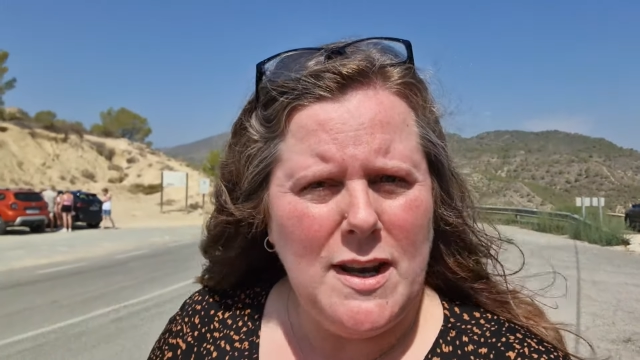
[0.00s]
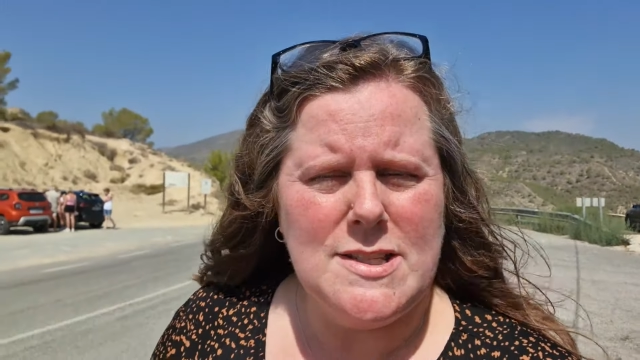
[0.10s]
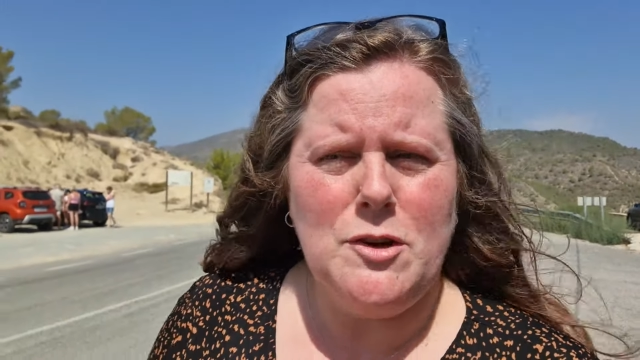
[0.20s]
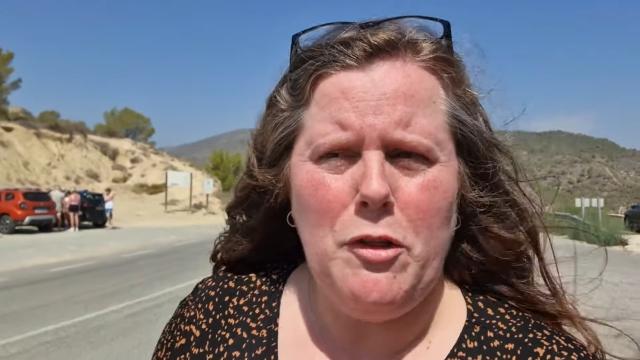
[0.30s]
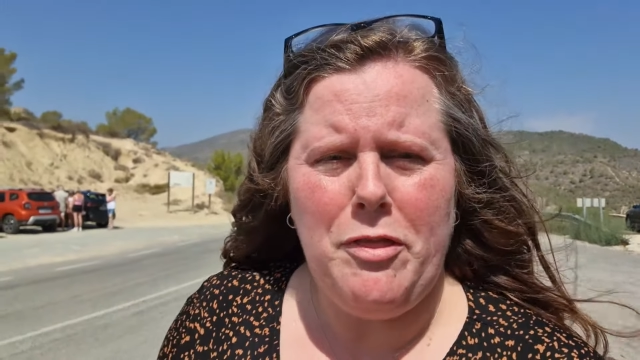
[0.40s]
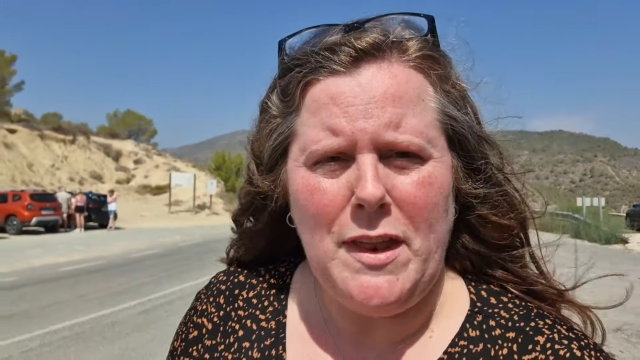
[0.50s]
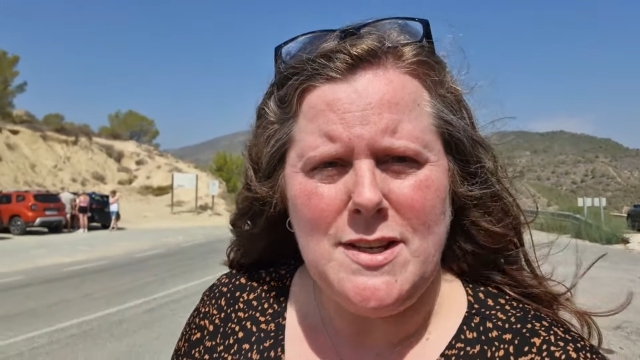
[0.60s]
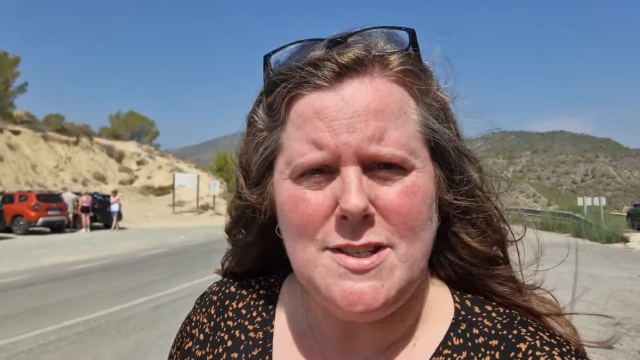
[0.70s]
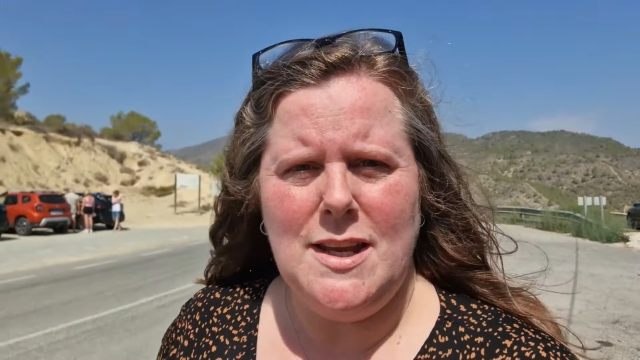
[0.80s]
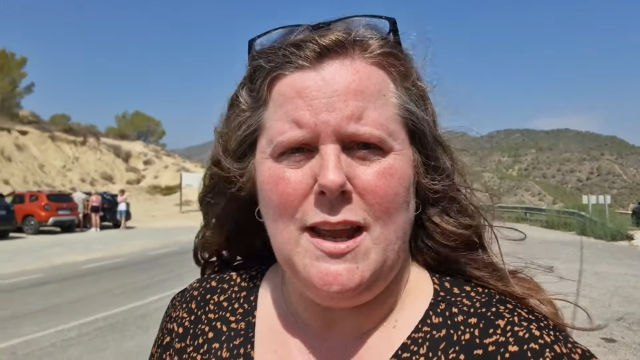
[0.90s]
is an
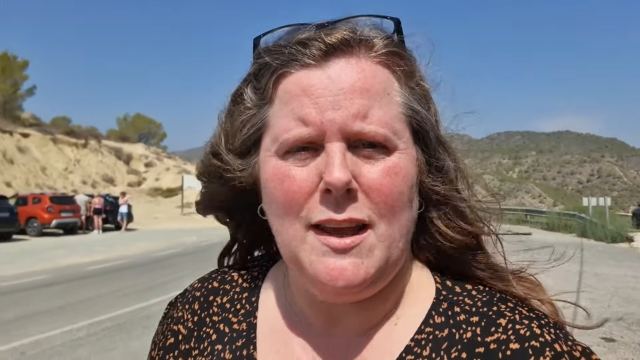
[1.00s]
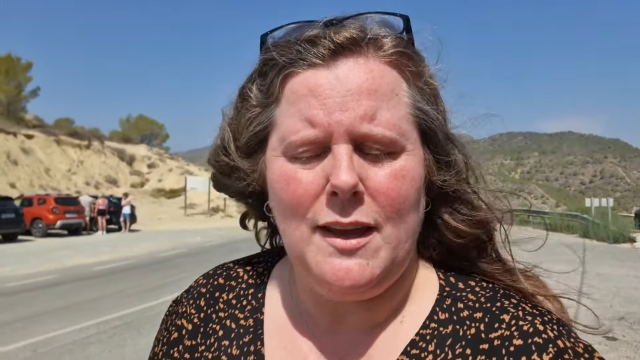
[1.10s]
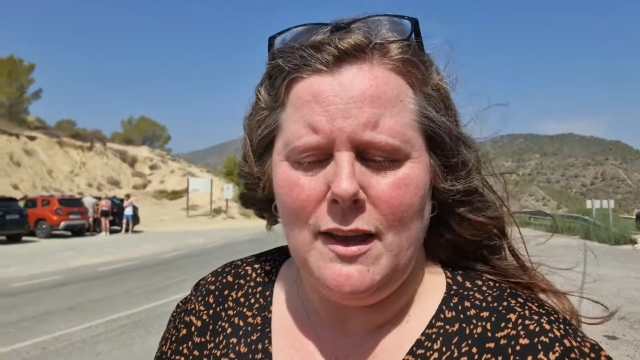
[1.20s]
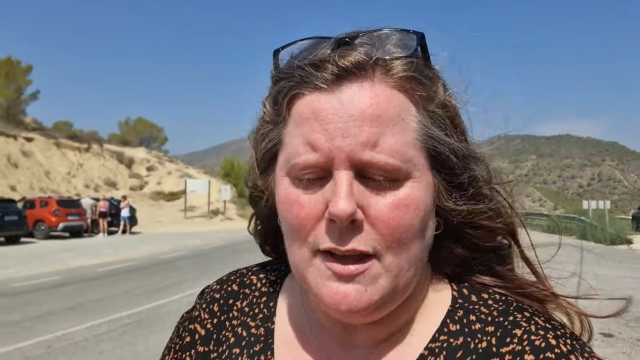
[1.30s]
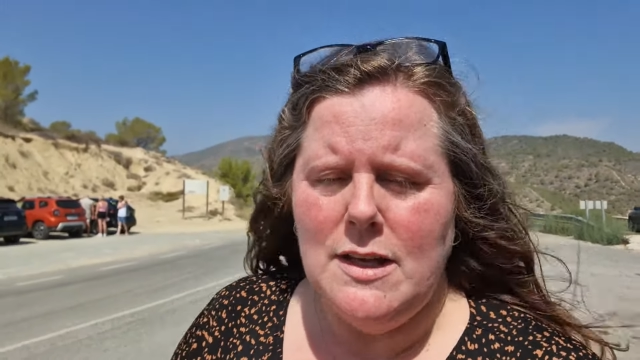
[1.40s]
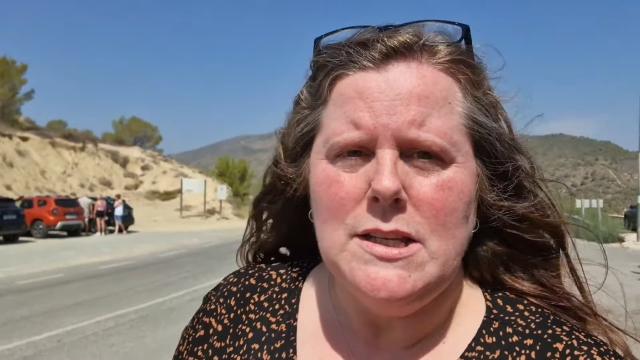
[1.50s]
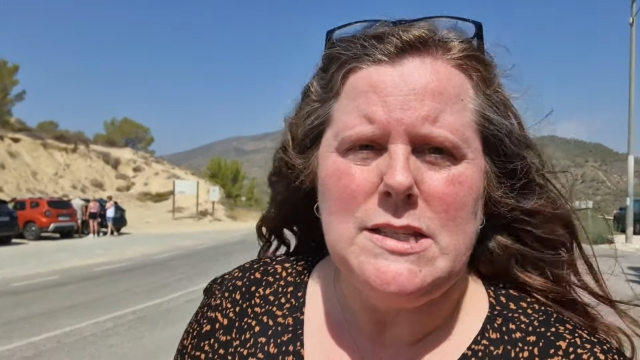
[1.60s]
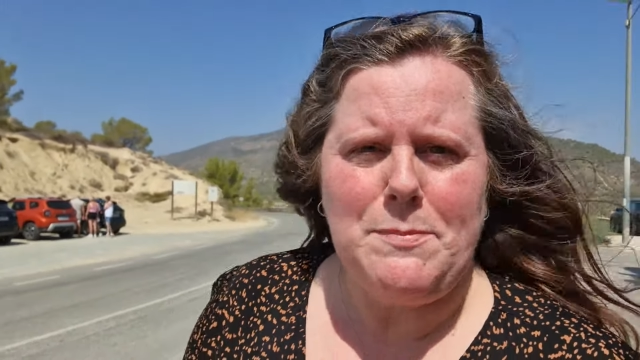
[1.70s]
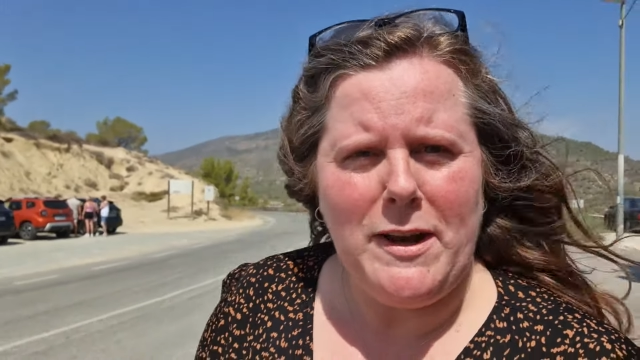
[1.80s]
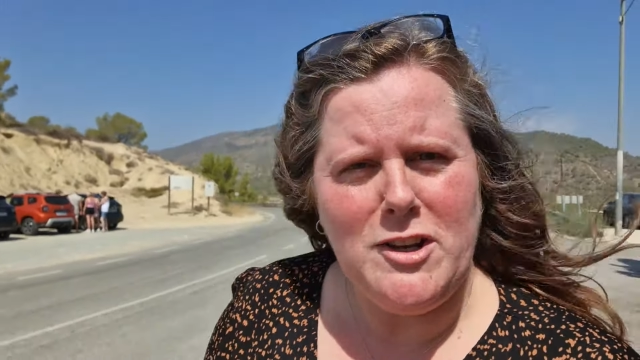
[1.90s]
authentic
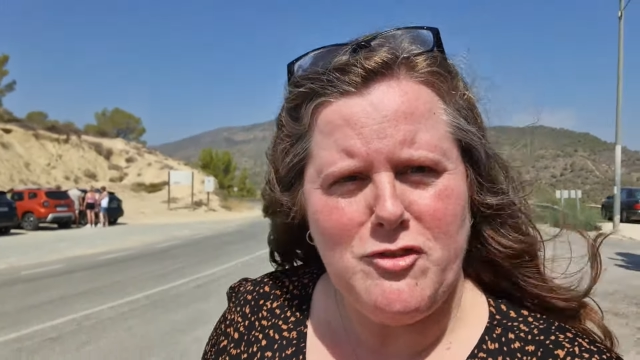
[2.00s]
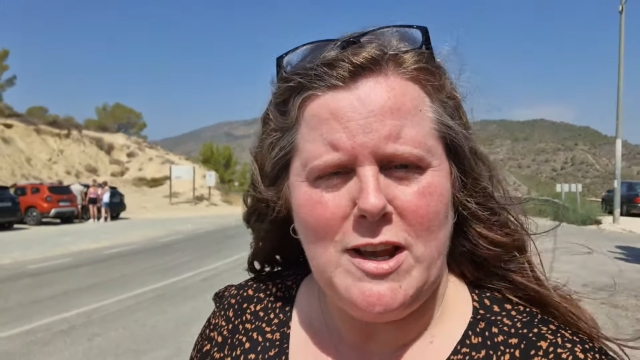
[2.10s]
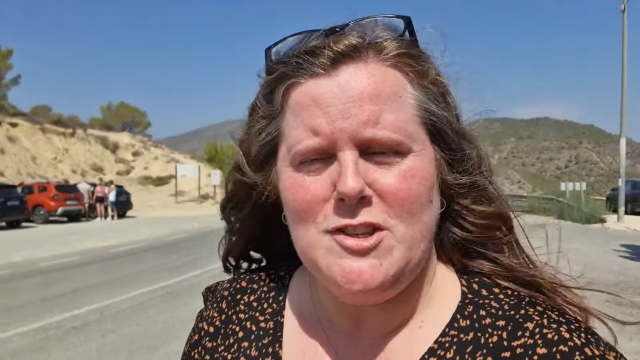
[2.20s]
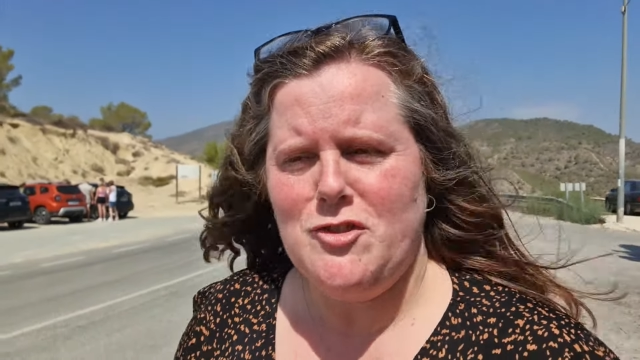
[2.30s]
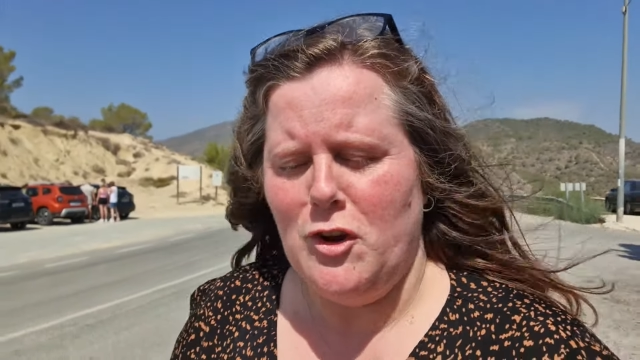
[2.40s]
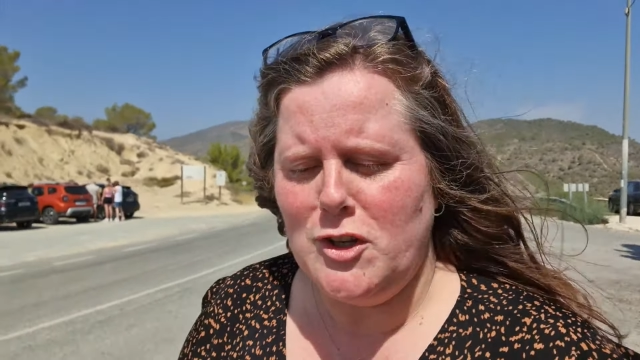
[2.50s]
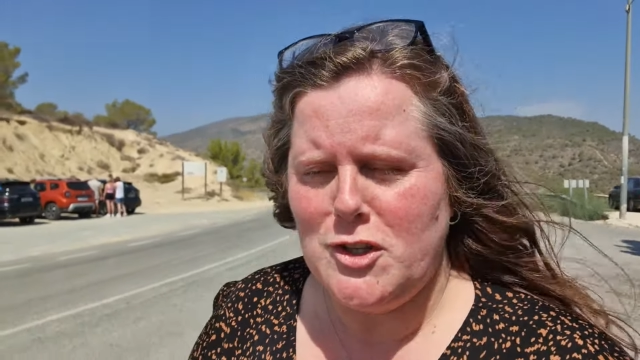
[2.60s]
Spanish restaurant.